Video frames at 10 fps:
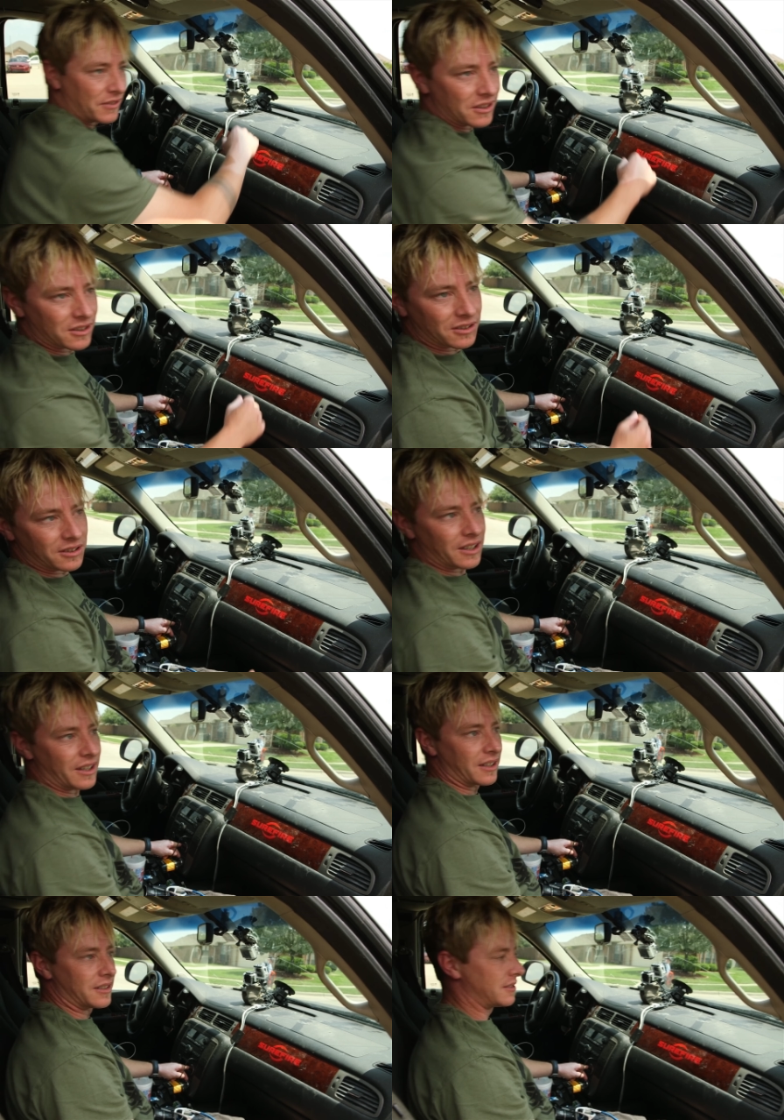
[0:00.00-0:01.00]
vehicle,
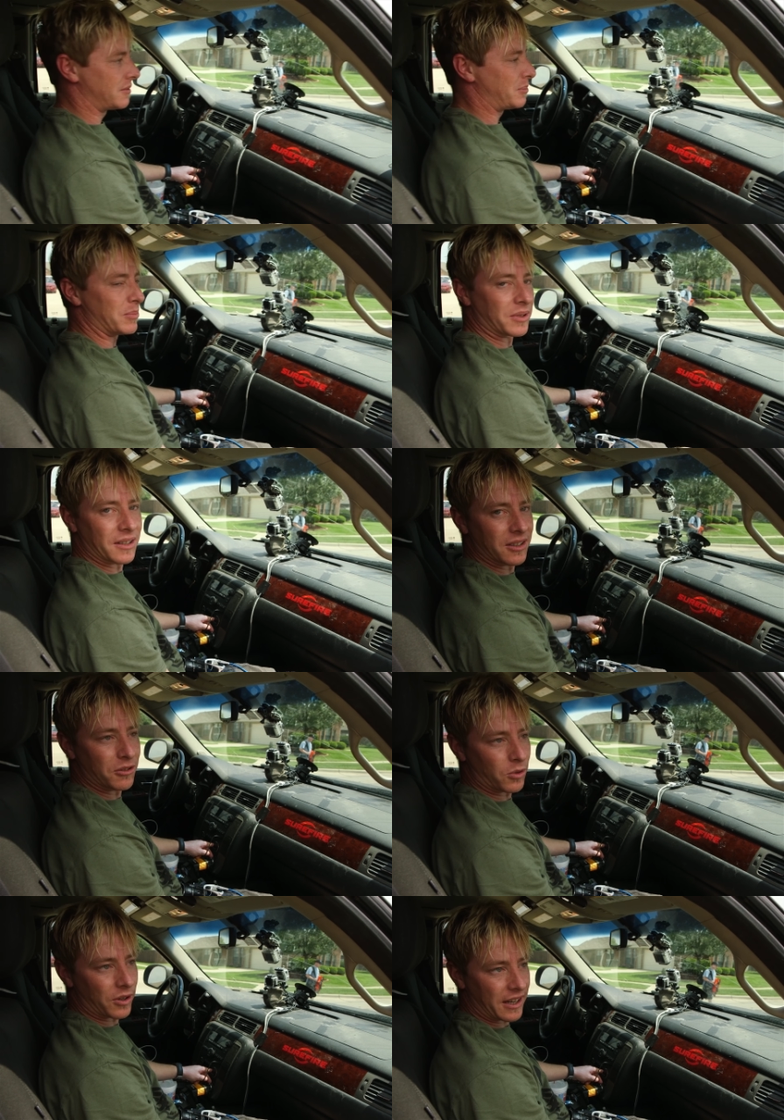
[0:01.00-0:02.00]
uh, people get a little
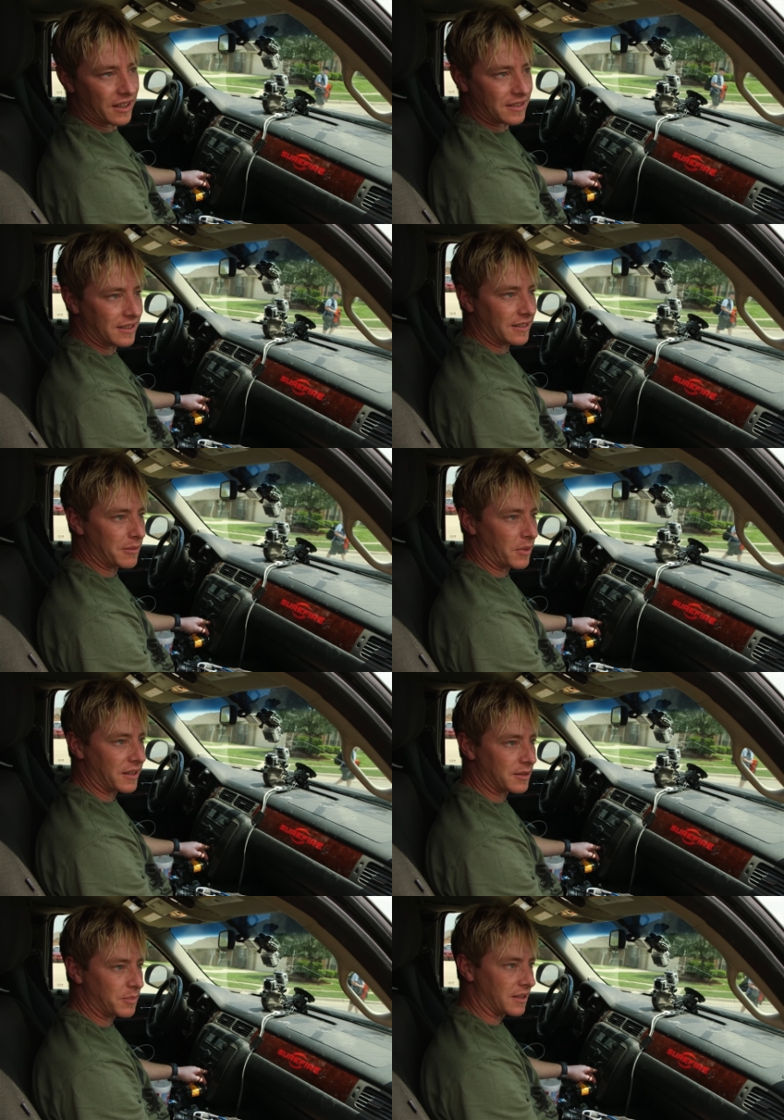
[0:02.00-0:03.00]
more antsy and they
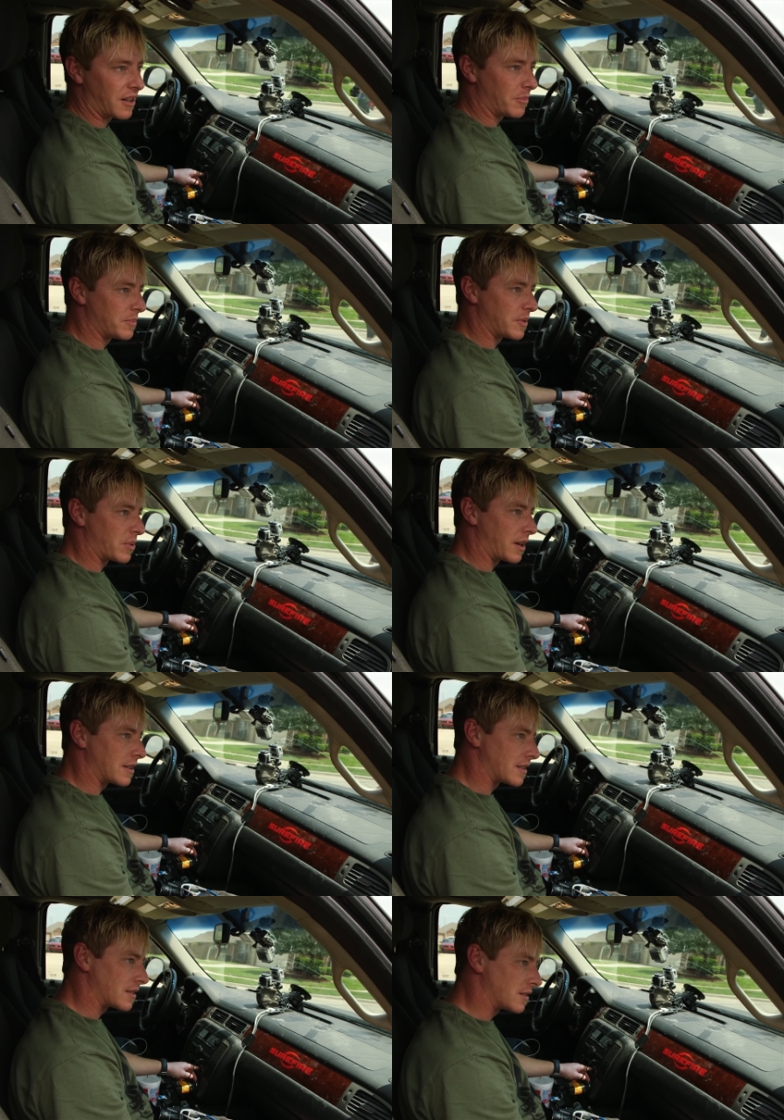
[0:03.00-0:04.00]
might speed up the
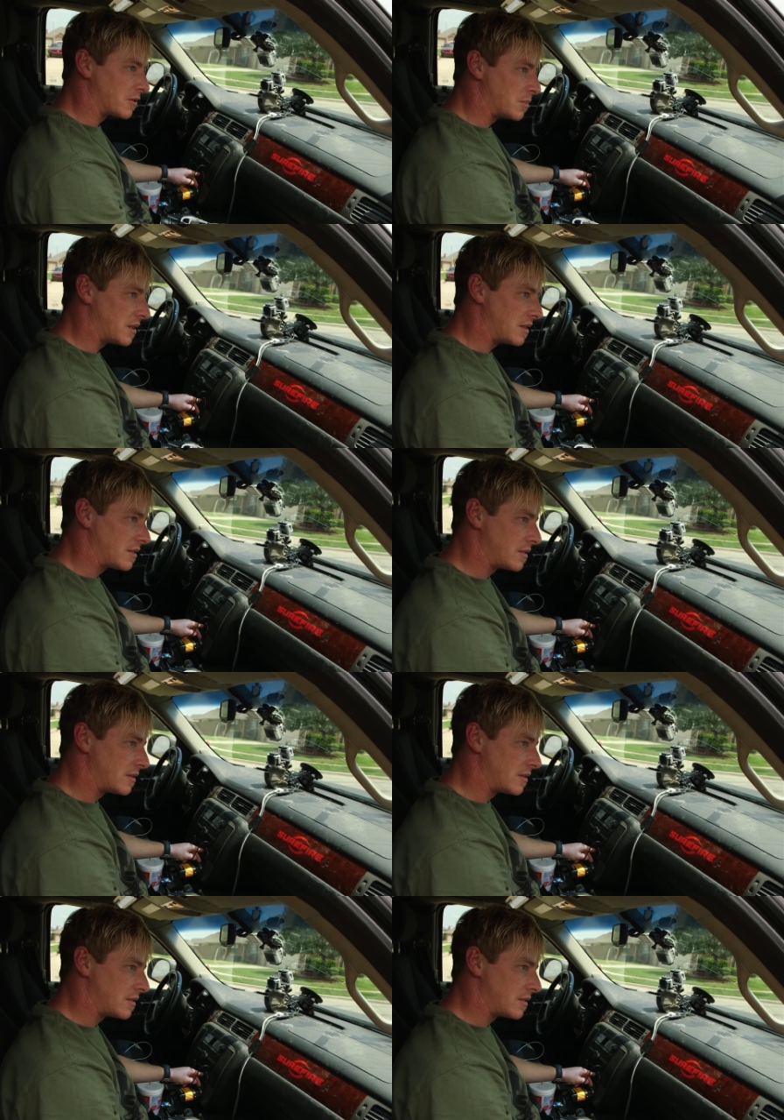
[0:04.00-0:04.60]
process a little bit.